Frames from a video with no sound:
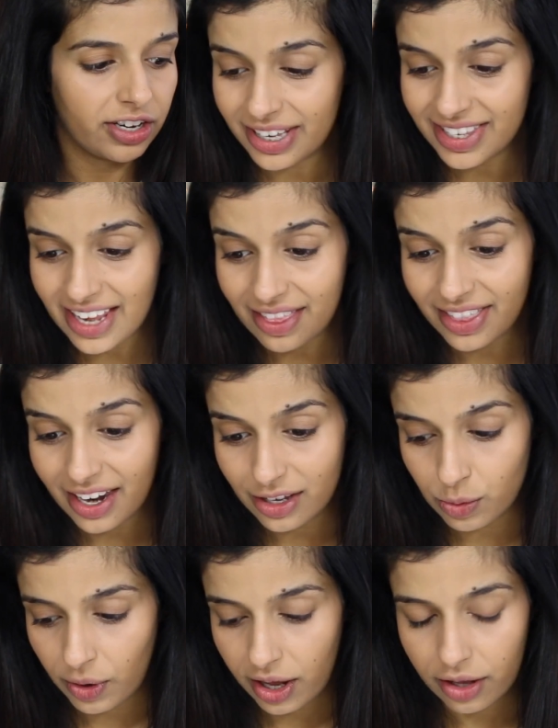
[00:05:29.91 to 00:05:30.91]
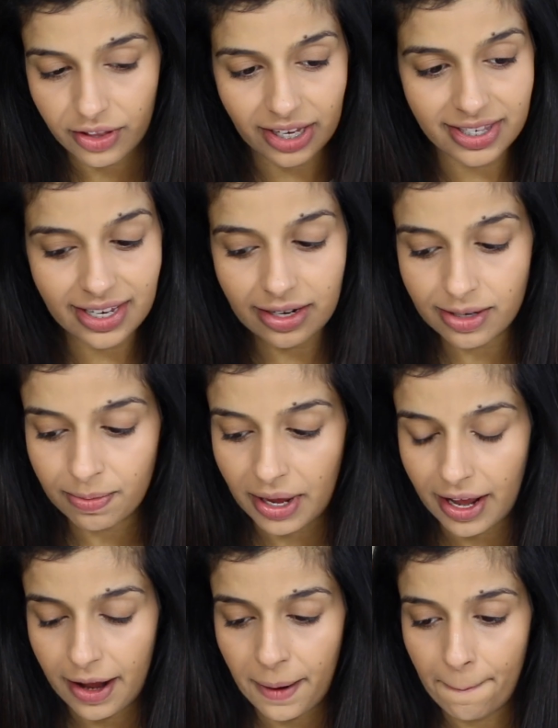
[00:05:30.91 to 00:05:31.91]
I'm gonna set that as well. They sent
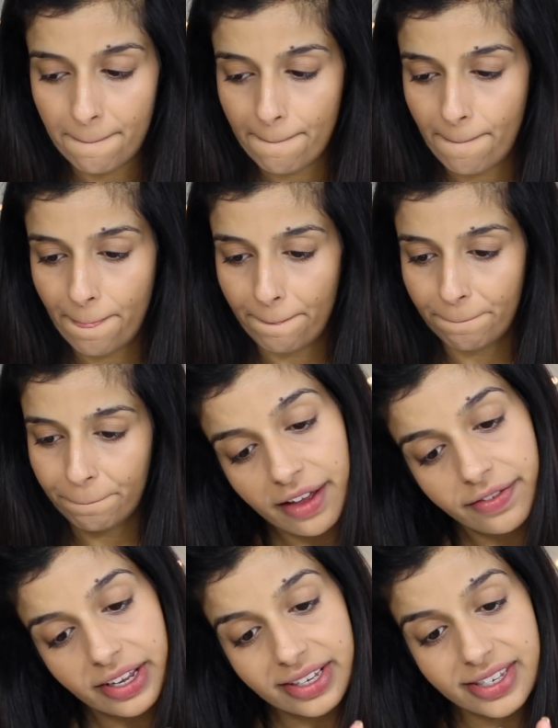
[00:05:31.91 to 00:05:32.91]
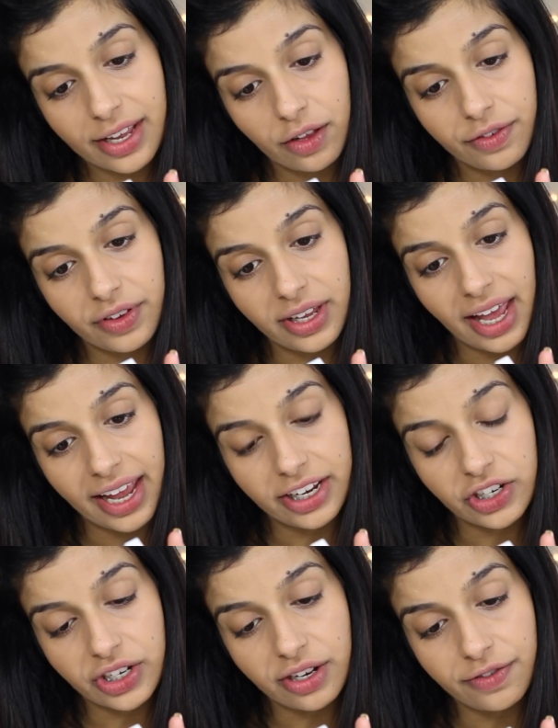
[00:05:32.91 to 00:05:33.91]
me Perfect Selfie
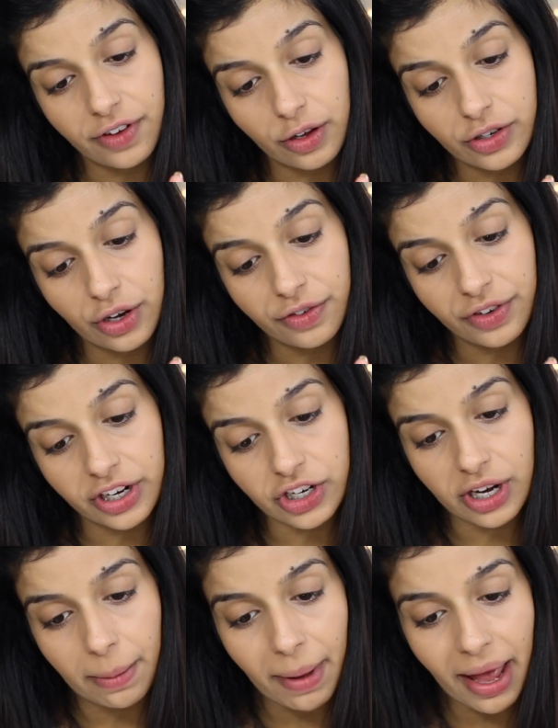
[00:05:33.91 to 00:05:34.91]
HD Photo Finishing